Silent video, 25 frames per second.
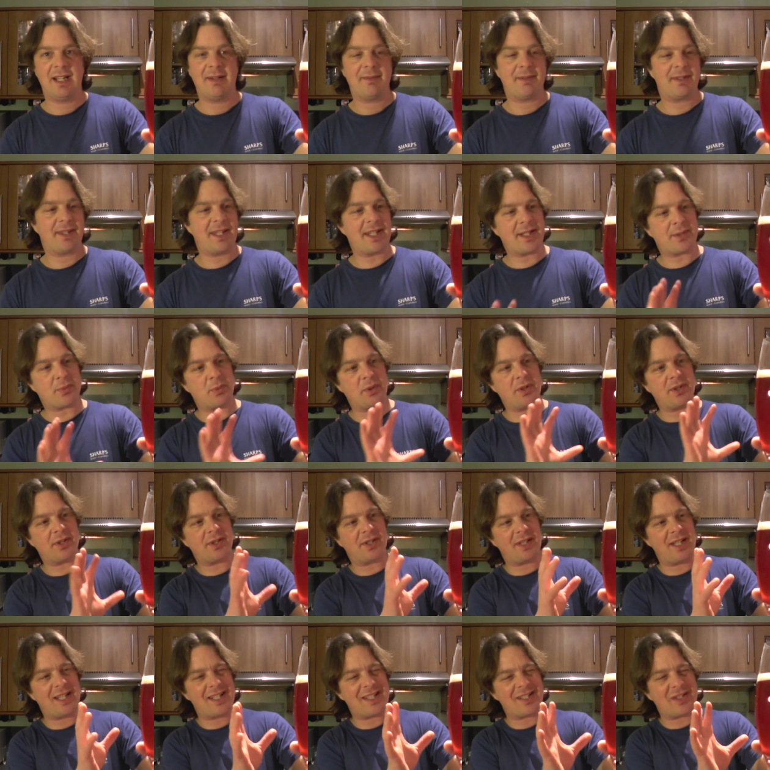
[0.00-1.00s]
But this
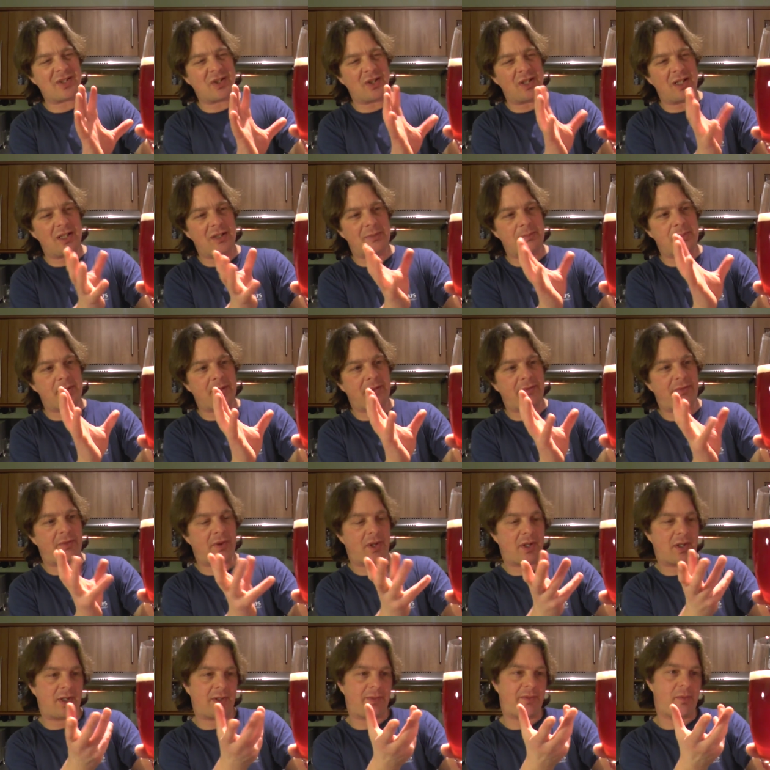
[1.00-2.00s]
one, it's got a little bit of
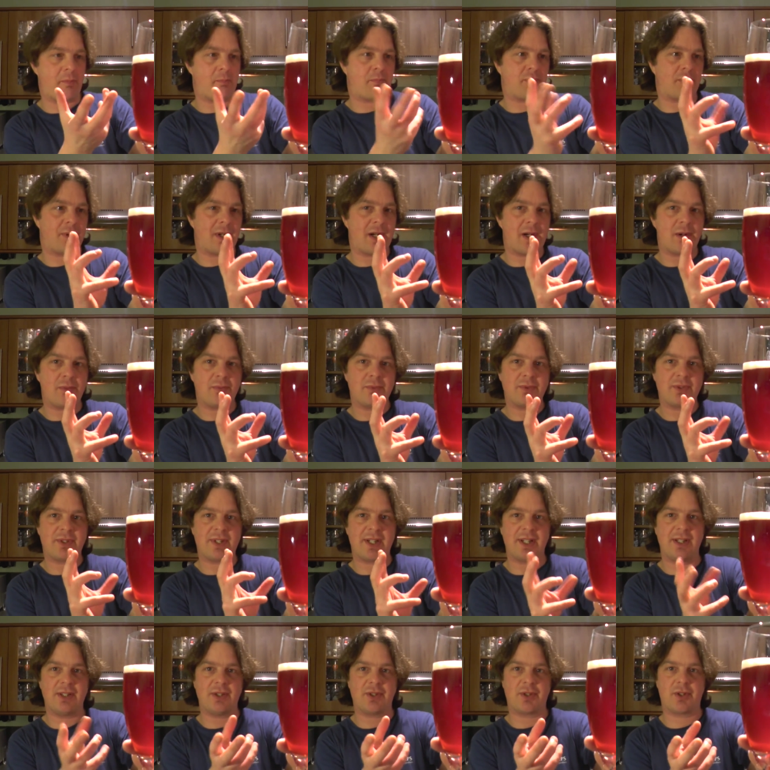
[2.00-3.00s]
a kind of a brown
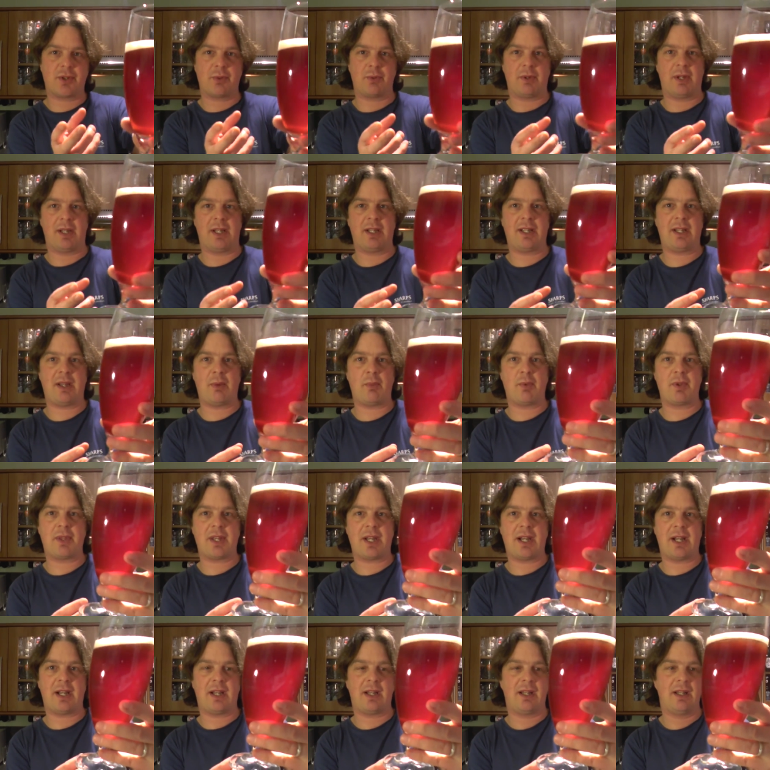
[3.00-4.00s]
tinge to it with
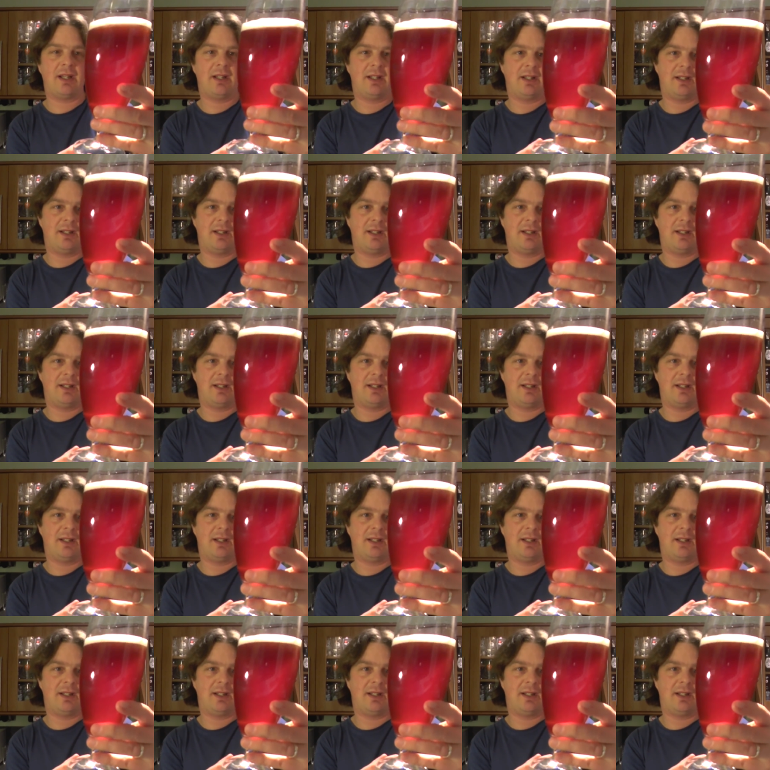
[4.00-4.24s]
that